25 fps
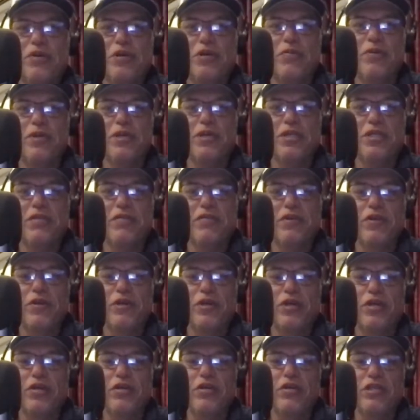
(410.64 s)
well, because if you
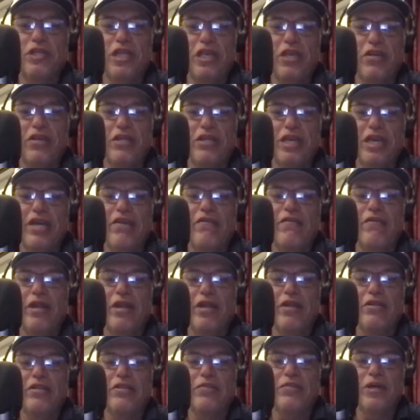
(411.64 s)
look at you say your dad
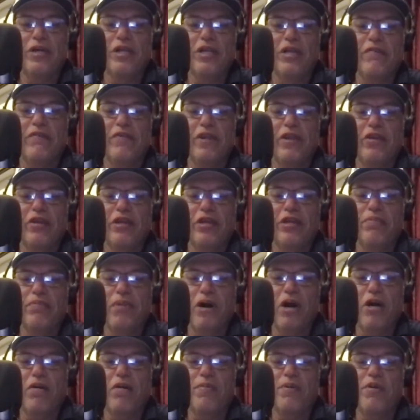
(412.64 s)
ran as well. If I look at
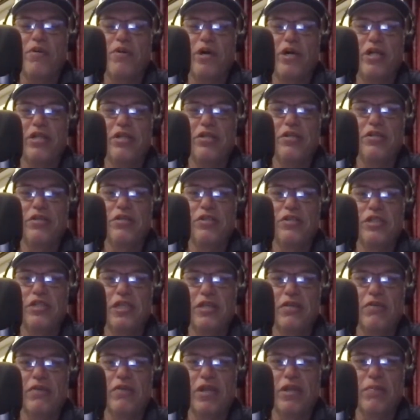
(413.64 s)
Mark Morell, who's
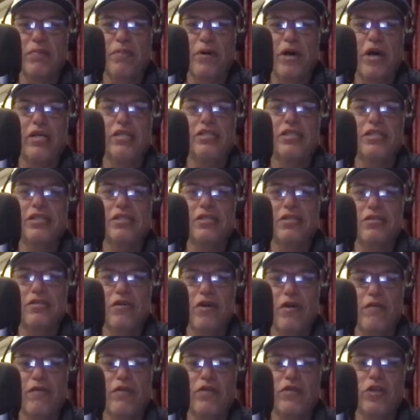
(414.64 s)
uh, one of the pastors who,
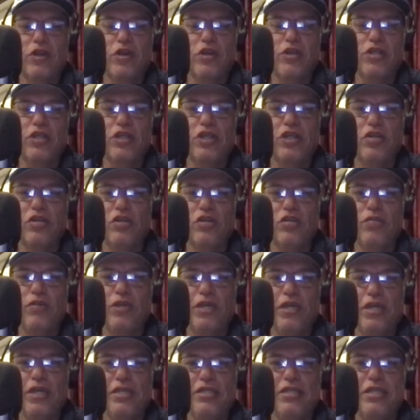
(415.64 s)
of a church in
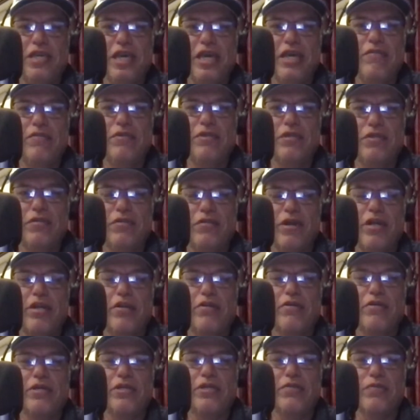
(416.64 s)
Gonubie, his dad was a
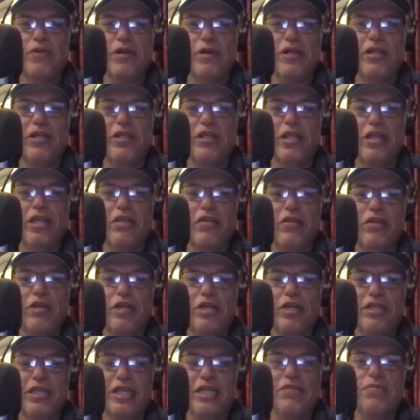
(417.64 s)
runner as well, and then you
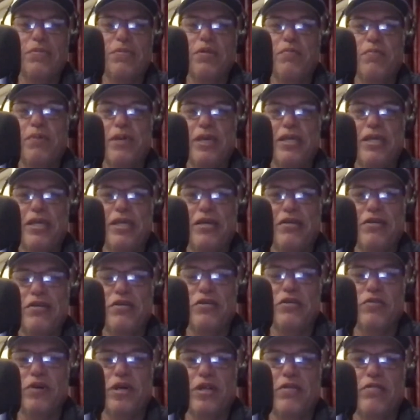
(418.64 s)
look at Desmond Becker,
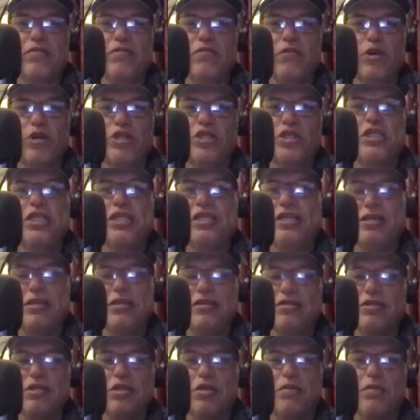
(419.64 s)
who's run
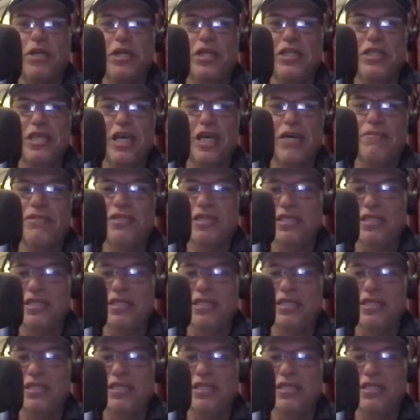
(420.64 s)
Washie so many mm-hmm. times.